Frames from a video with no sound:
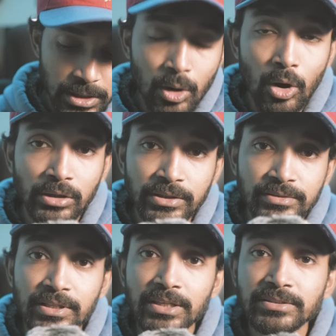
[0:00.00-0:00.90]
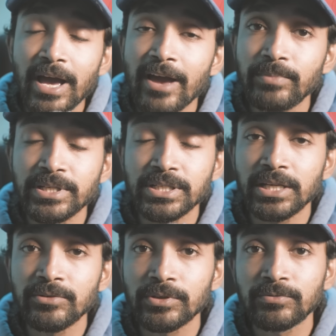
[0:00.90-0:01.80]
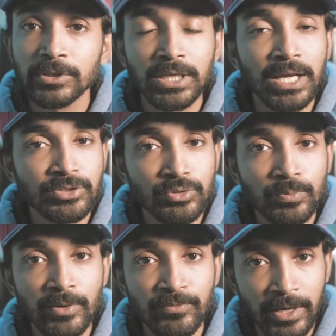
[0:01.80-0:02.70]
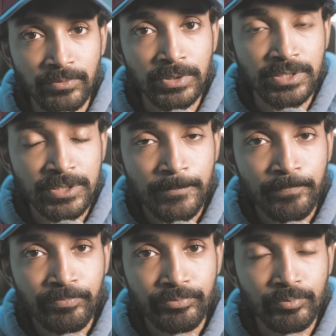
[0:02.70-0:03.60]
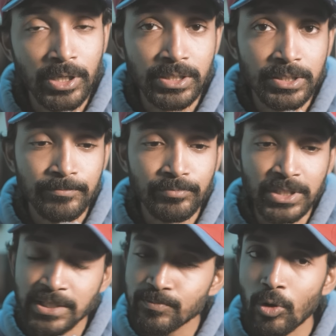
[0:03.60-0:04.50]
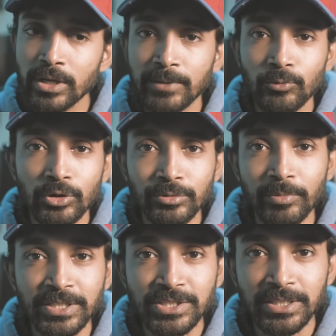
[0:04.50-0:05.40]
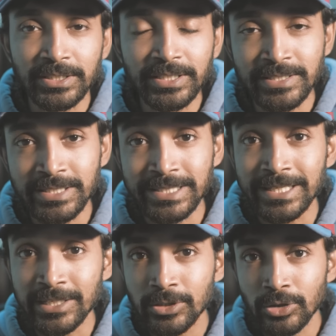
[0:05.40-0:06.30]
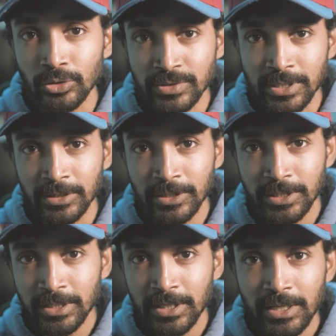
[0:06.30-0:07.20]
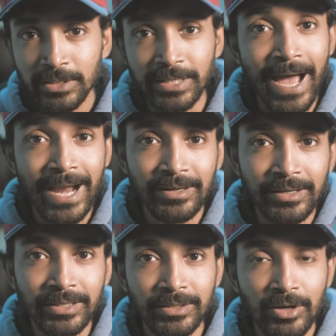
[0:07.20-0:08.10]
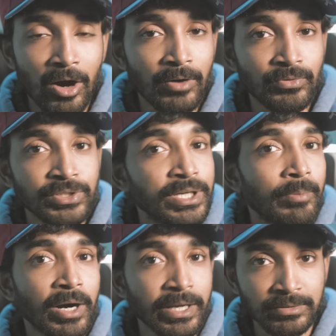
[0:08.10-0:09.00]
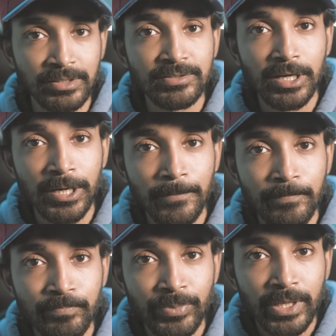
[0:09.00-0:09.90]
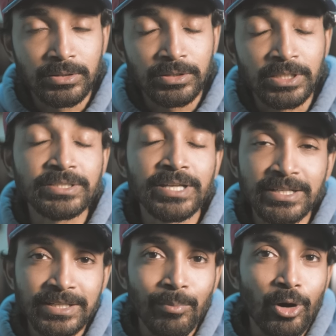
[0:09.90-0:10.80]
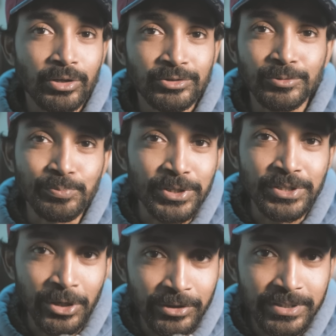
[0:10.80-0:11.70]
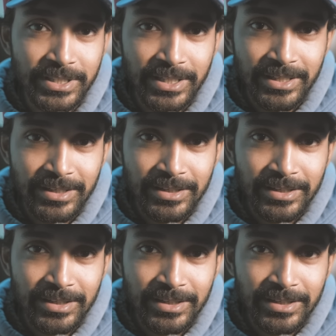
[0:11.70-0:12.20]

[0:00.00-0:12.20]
Now, all these things I have been dealing with for the last 2.5 years, but this point I'm going to mention is a deal closer: the handling of the Yamaha XSR, the Deltabox superiority.